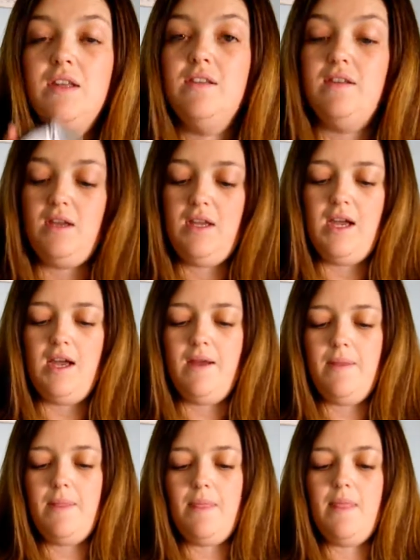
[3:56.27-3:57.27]
So yeah,
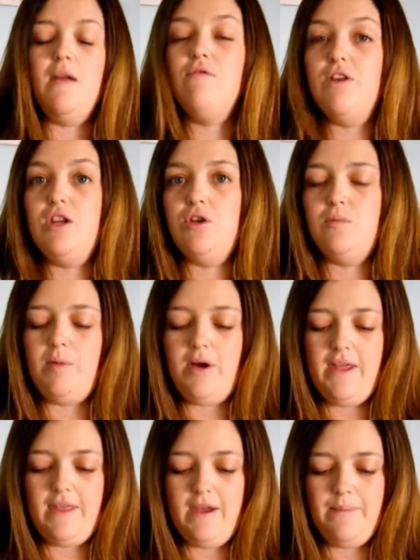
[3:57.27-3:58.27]
it's a really good
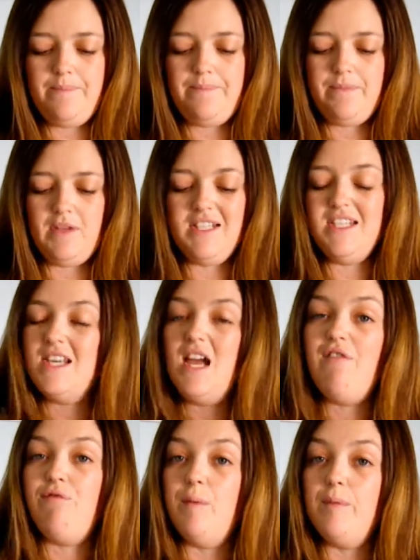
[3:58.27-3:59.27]
buy that. I didn't
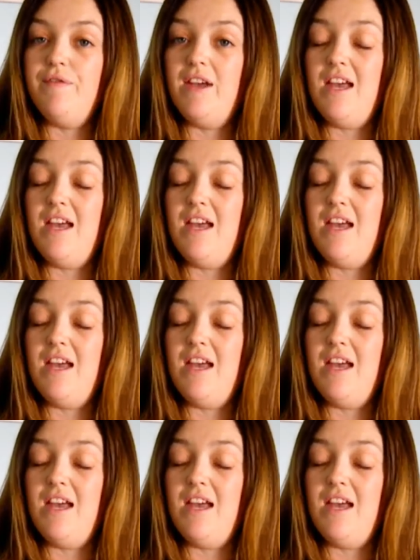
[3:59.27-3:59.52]
have one with